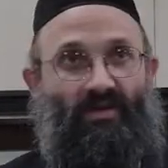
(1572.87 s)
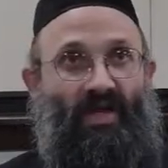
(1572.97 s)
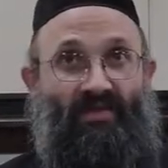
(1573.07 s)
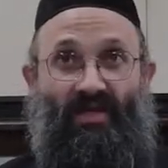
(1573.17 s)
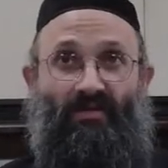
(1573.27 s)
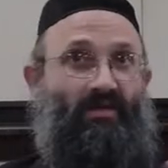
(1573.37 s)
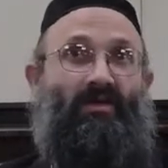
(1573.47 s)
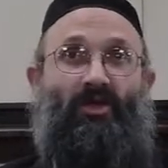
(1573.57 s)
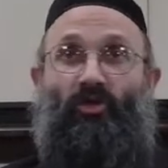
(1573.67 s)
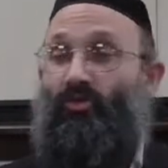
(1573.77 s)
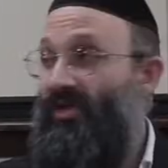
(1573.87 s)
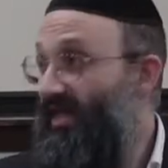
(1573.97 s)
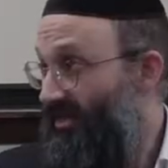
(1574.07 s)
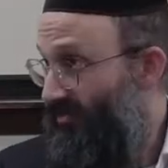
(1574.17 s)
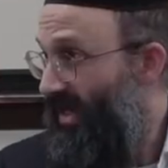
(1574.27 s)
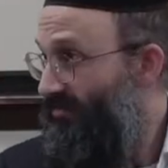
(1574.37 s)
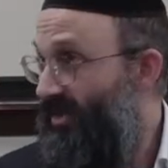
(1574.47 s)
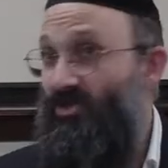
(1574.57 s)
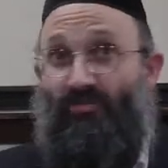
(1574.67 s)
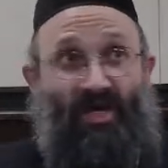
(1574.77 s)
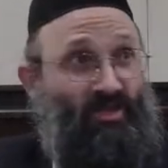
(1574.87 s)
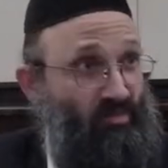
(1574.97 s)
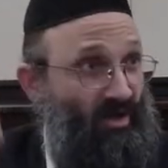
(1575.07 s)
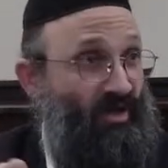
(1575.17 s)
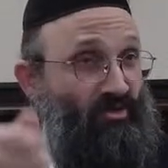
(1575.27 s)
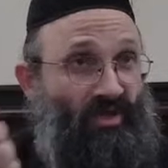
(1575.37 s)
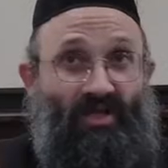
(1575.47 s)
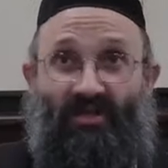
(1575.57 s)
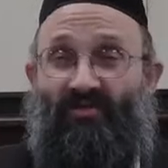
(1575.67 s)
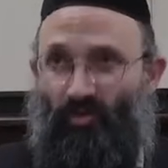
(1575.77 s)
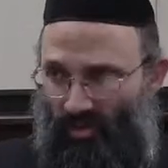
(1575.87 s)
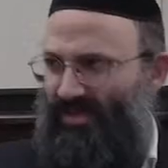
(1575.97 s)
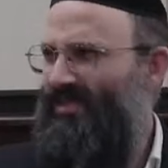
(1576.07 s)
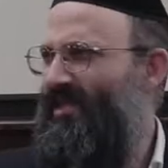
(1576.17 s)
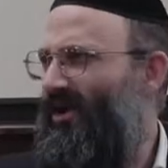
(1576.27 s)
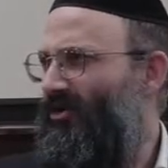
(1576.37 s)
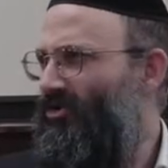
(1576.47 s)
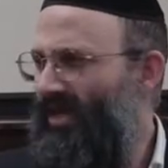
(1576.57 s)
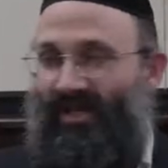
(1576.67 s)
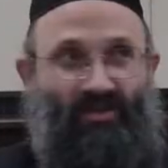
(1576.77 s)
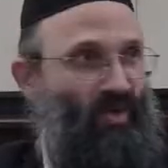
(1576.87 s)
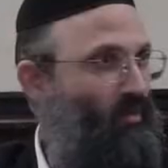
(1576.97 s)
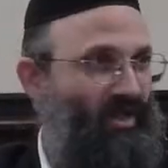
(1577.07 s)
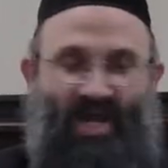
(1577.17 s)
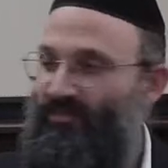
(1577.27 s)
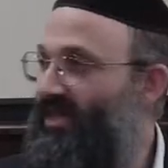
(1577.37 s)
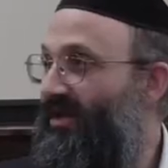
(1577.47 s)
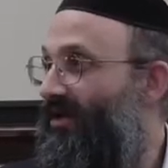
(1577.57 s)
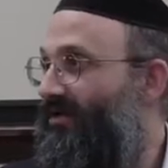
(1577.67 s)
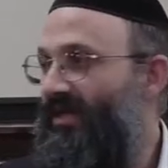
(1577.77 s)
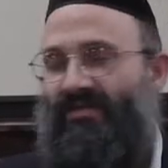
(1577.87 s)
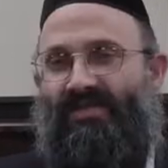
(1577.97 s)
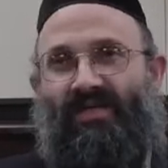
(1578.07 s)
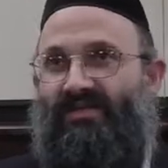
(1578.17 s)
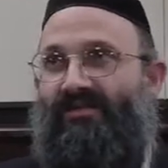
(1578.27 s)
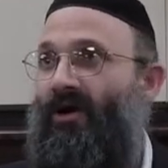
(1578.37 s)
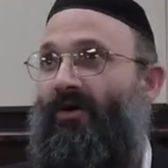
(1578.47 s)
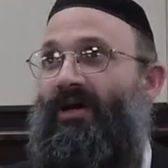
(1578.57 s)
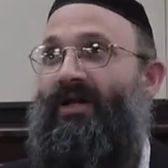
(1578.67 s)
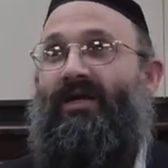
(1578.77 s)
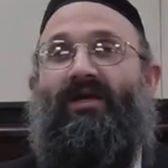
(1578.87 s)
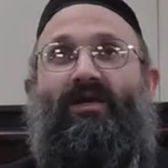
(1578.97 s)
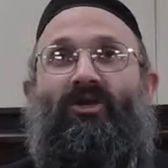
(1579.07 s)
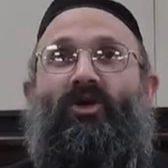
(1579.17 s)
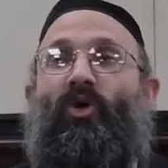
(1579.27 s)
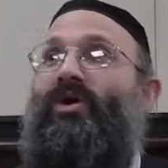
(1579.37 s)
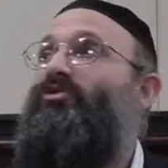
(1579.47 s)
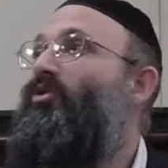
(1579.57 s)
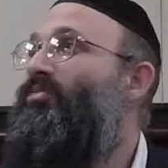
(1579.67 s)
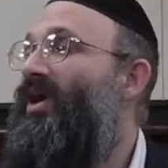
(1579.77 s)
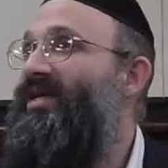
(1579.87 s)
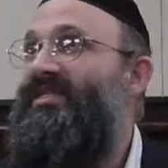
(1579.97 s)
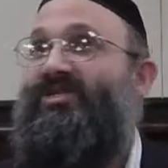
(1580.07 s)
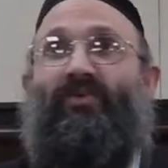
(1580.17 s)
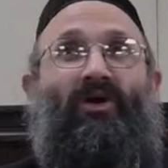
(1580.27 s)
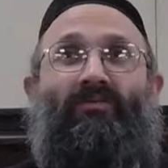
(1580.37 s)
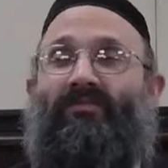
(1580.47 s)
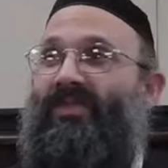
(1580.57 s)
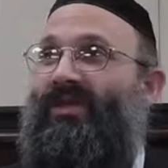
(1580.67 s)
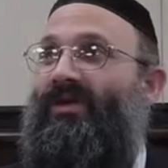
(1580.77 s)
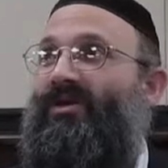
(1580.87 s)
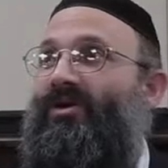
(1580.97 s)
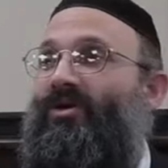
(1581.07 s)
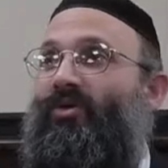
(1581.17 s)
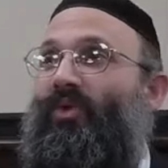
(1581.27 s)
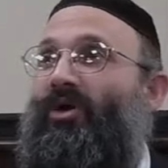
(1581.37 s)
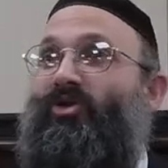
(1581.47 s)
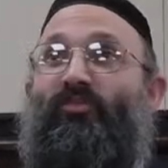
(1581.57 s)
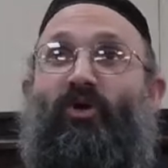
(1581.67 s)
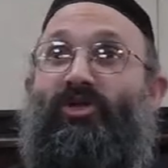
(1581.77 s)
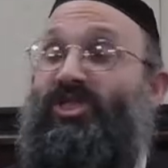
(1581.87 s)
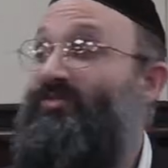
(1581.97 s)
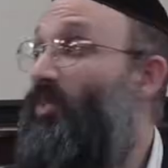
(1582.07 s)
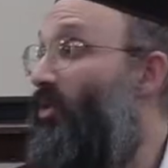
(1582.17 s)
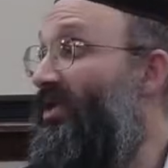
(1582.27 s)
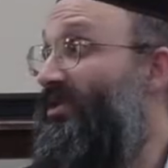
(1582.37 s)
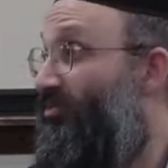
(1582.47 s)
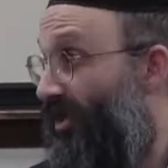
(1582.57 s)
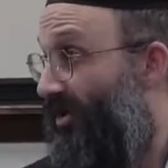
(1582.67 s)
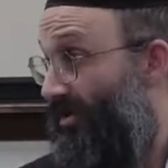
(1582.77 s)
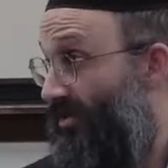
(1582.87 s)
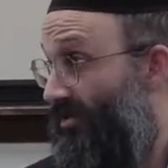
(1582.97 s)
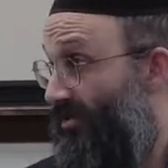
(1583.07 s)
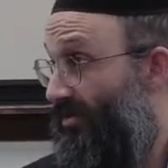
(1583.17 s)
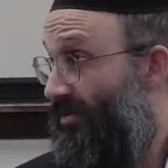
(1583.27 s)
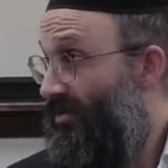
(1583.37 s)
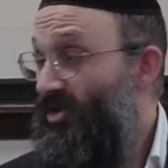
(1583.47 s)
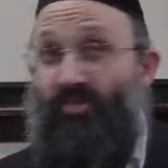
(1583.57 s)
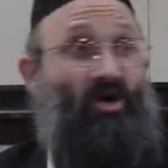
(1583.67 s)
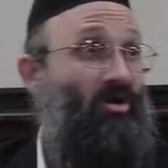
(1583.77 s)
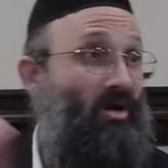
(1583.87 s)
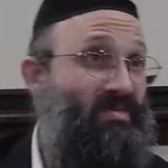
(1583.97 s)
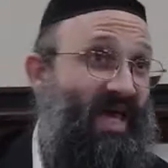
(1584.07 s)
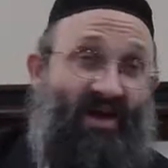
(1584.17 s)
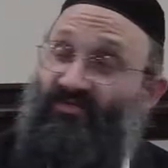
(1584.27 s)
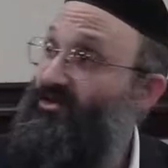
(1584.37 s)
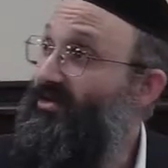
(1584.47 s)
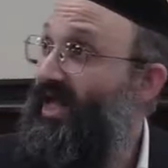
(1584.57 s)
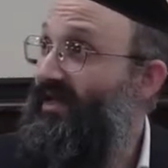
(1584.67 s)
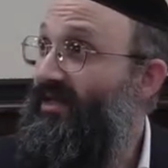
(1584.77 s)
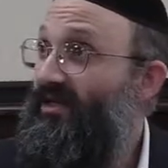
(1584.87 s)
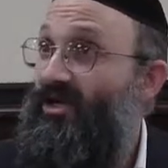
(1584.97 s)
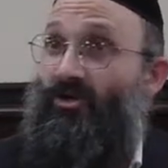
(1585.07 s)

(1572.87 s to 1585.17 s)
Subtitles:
And then you lit it, right? Because you made the bracha, you lit it. And of course it's there. You lit it. Why would it not be there? In this case, no. You're going through a process where you're postponing the bracha. The bracha comes after your lighting.